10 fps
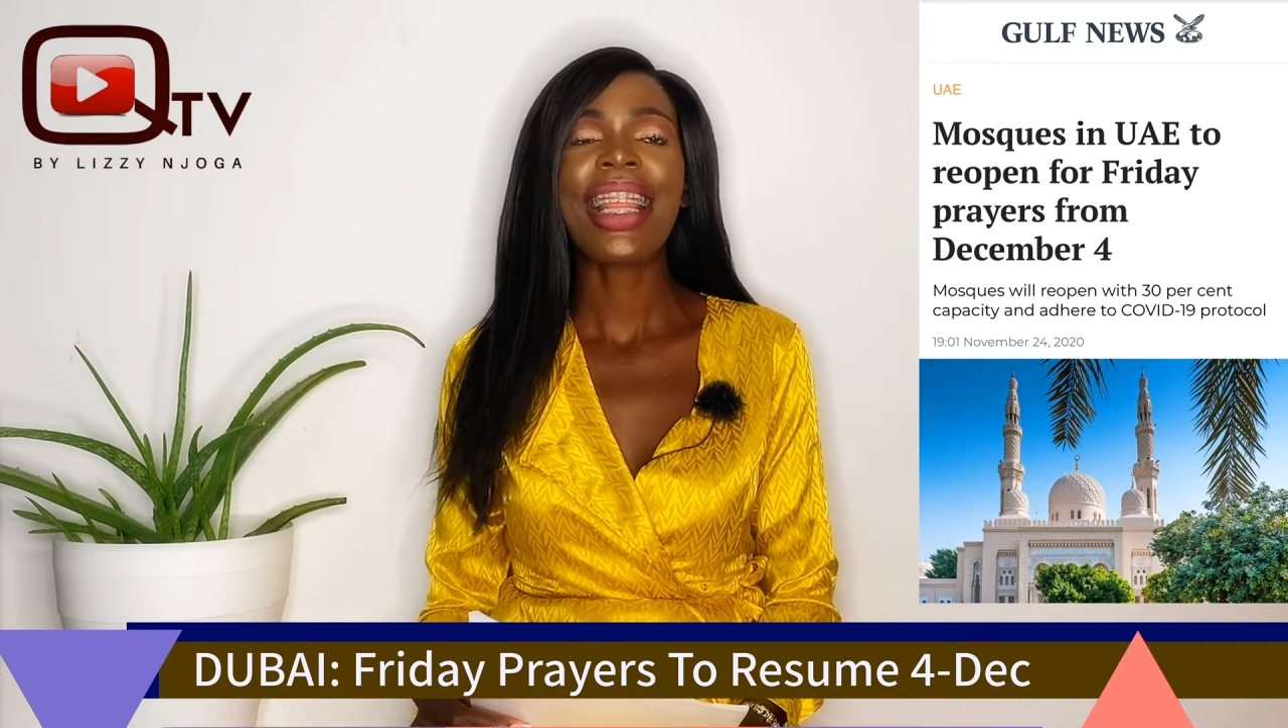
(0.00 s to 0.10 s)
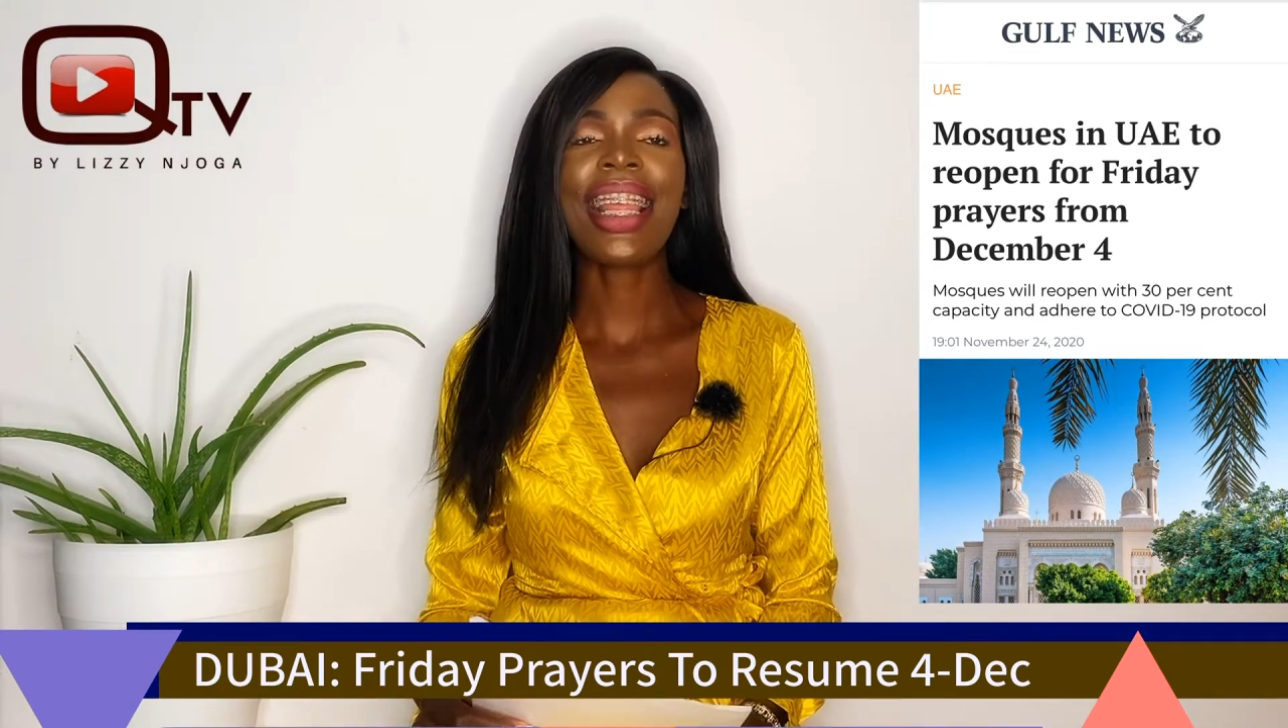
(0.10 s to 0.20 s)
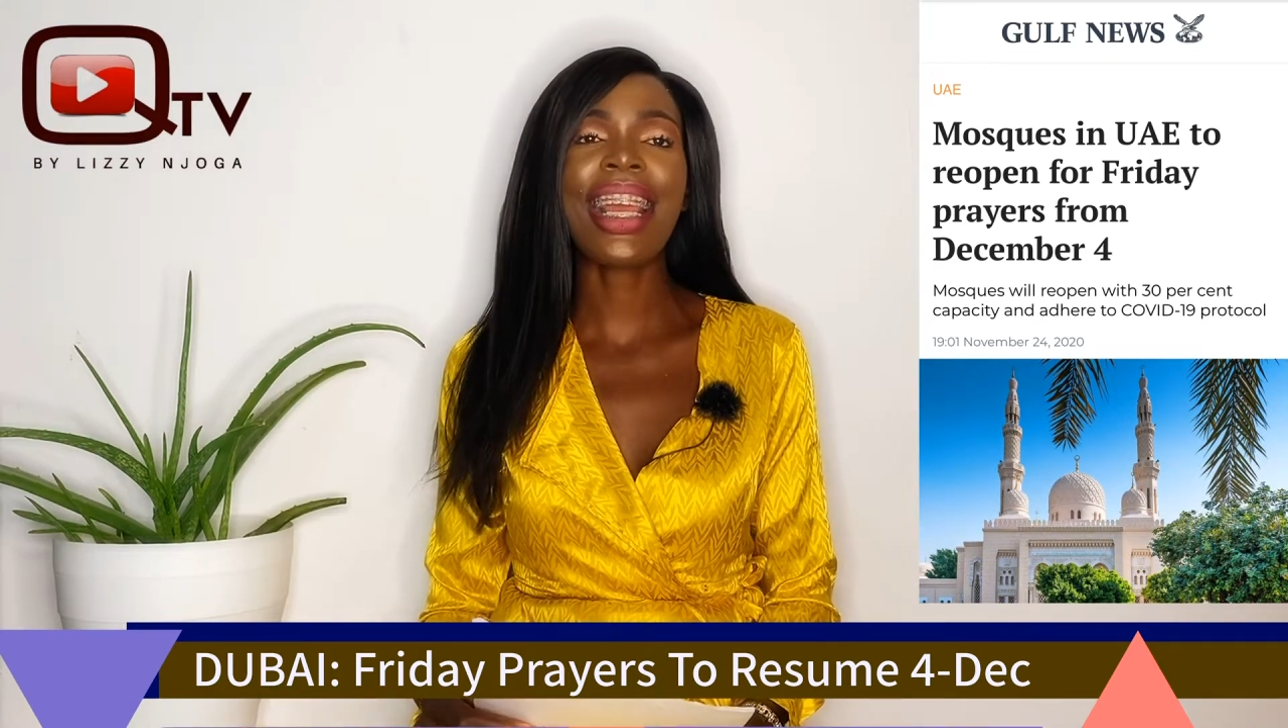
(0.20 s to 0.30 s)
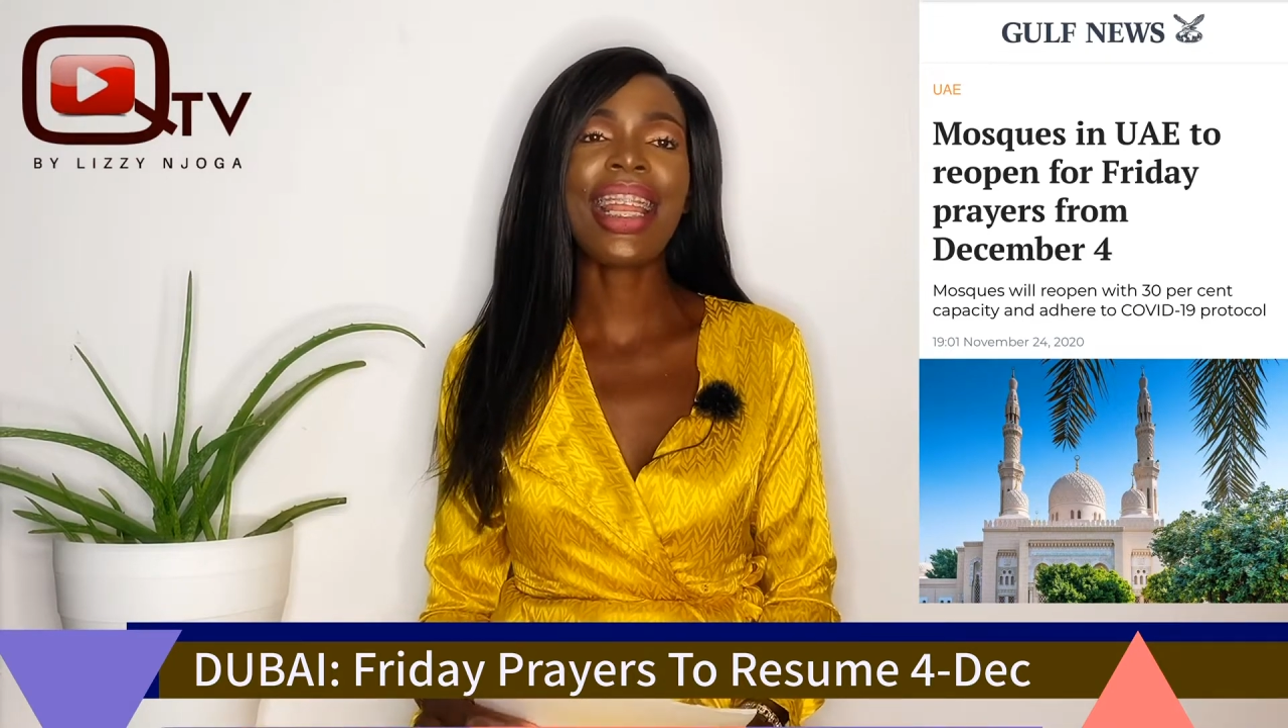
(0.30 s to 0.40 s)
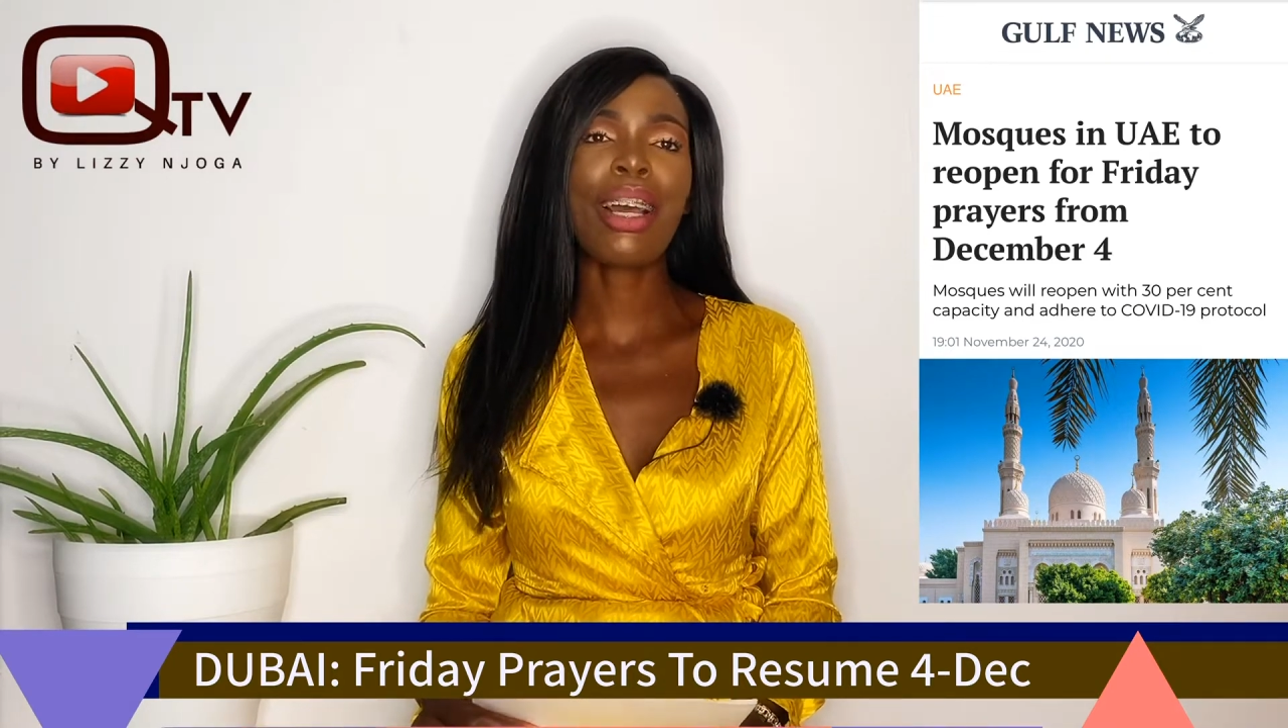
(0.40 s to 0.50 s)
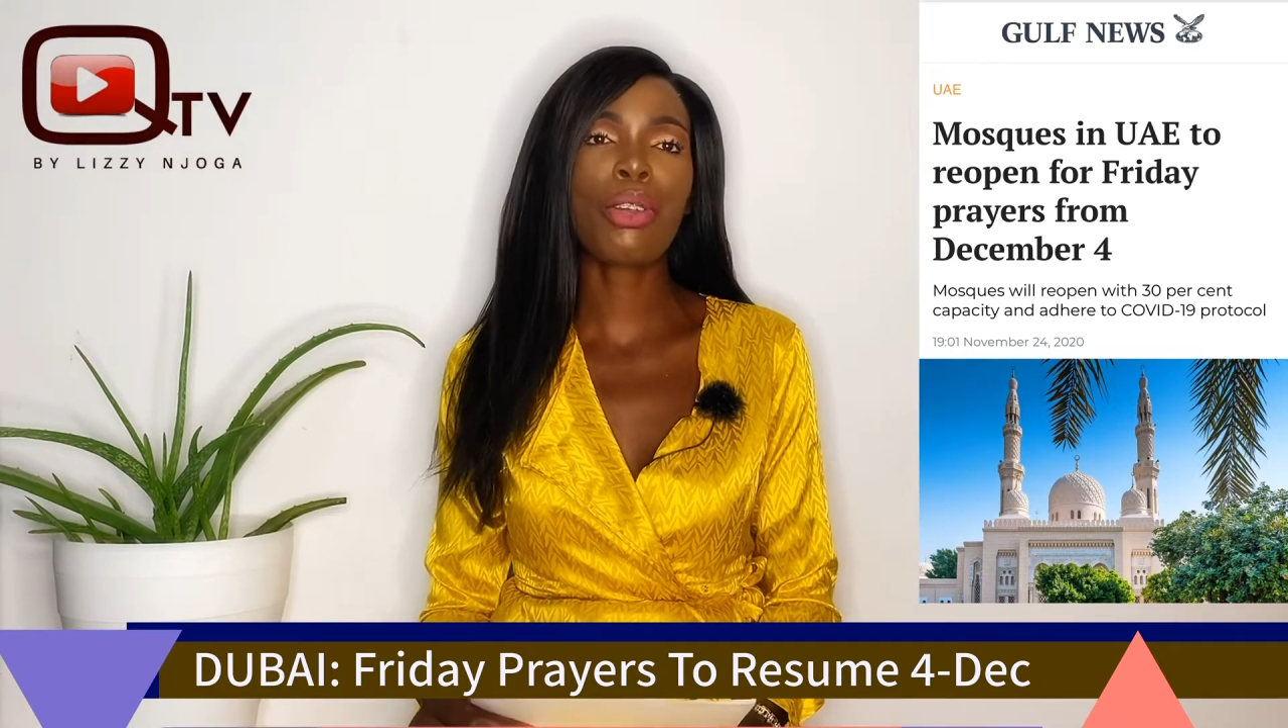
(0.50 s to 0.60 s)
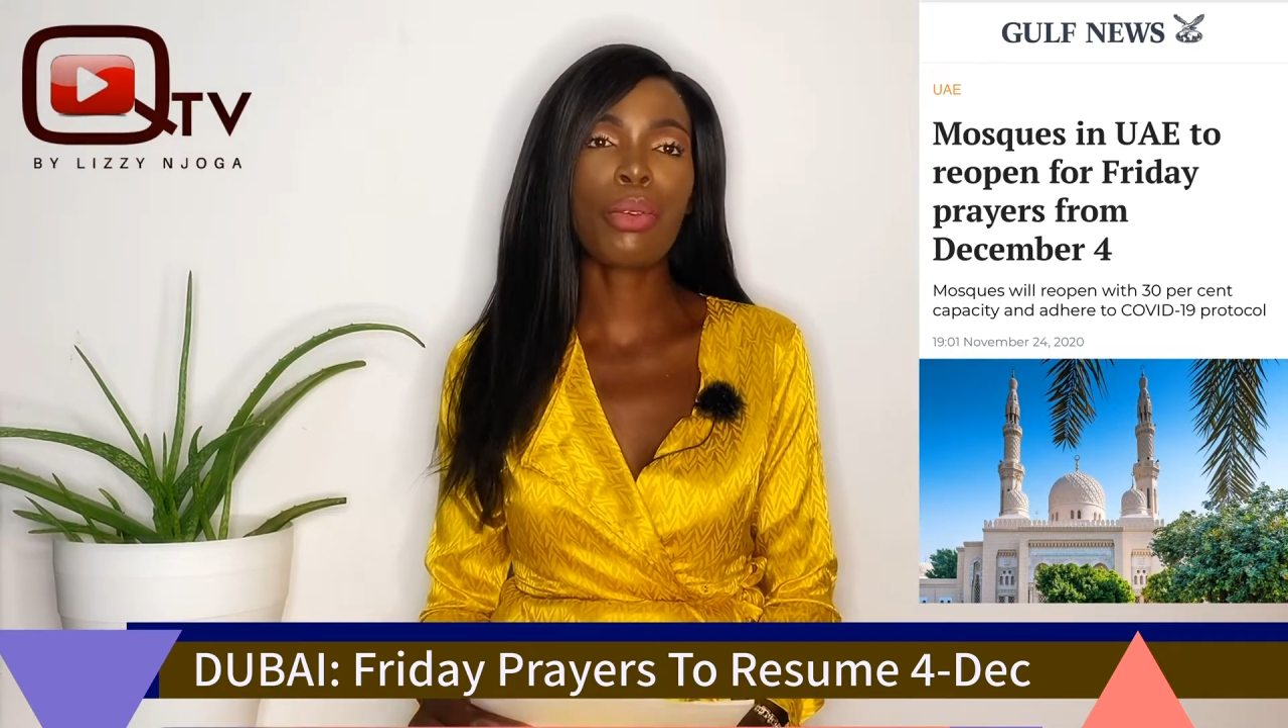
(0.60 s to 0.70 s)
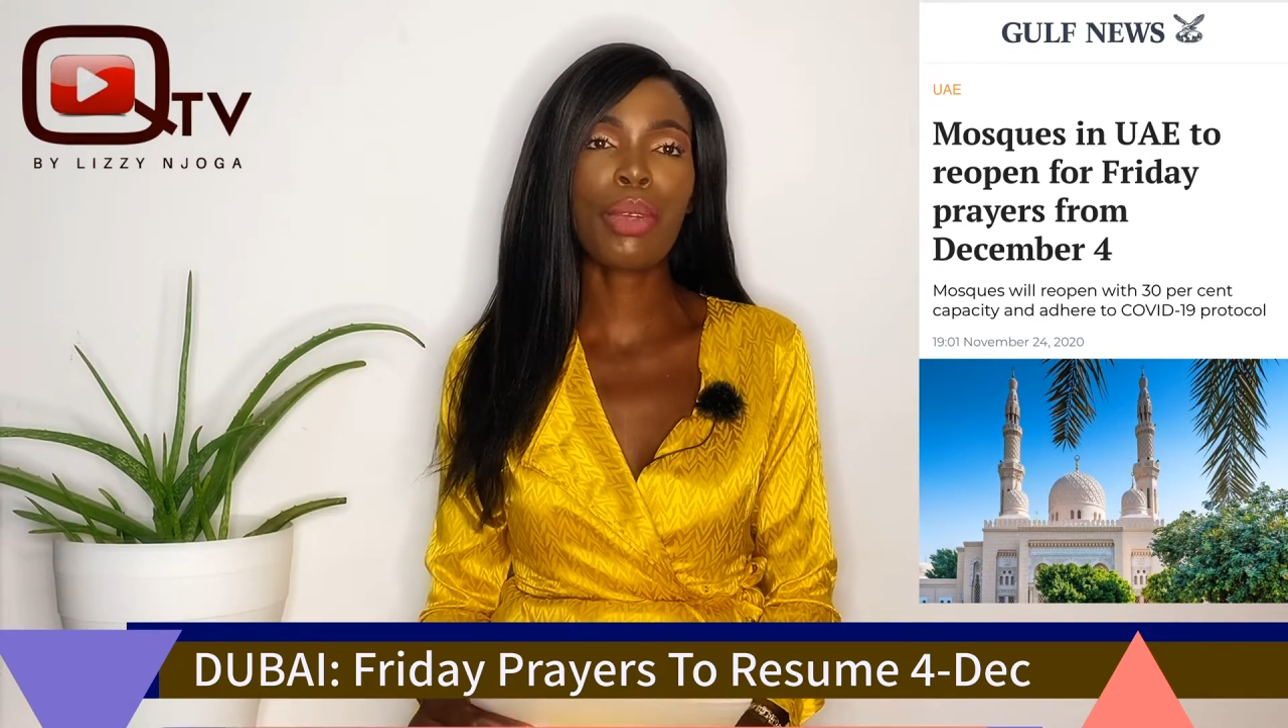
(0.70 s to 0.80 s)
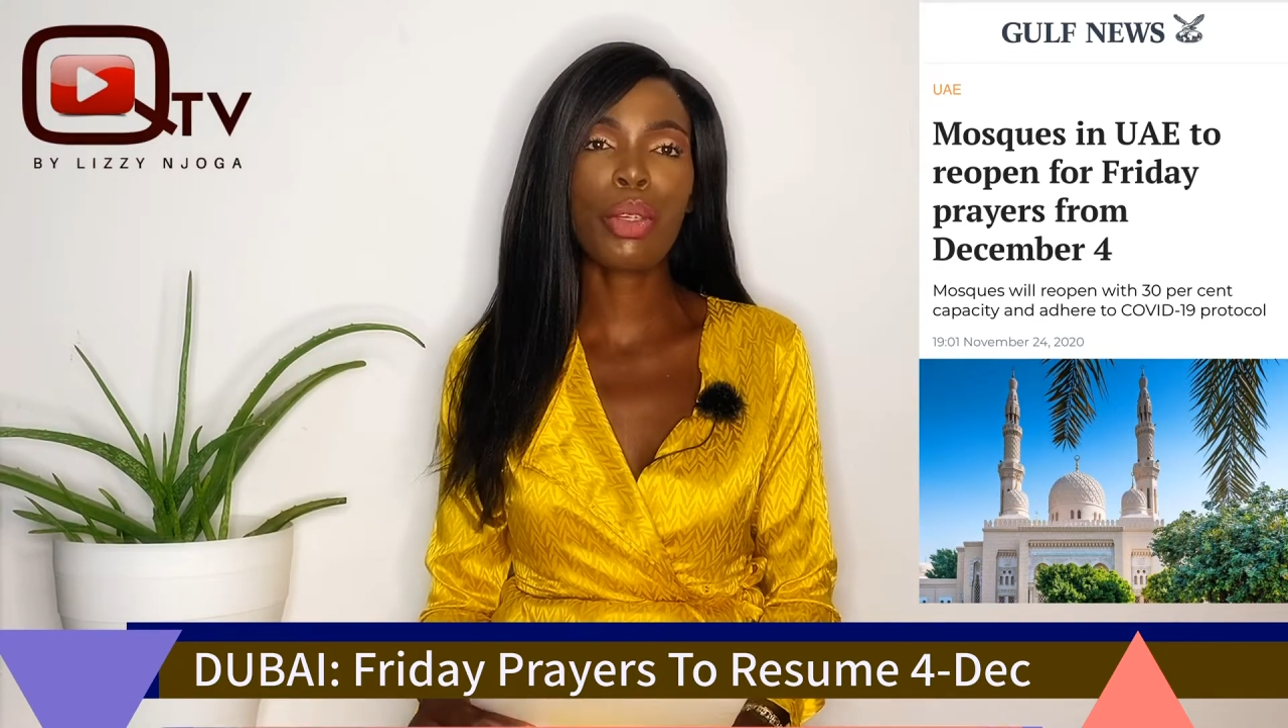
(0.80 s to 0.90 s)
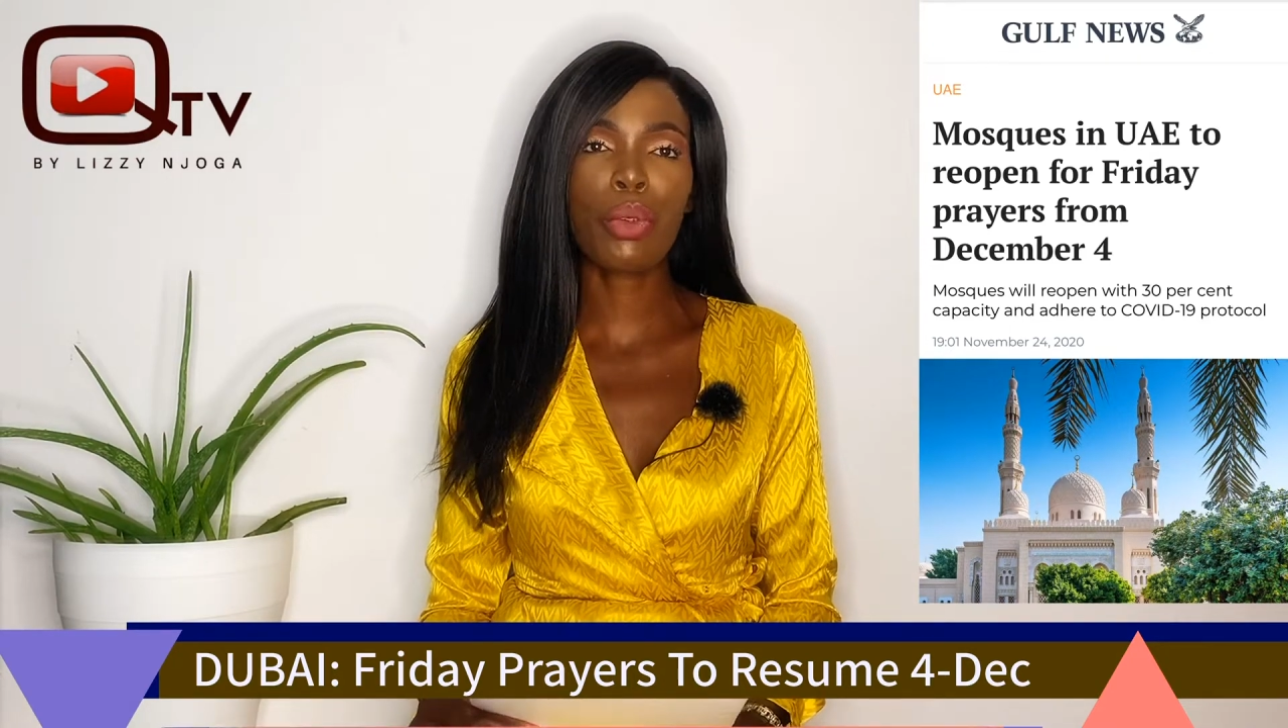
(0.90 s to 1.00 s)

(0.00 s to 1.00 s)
The announcement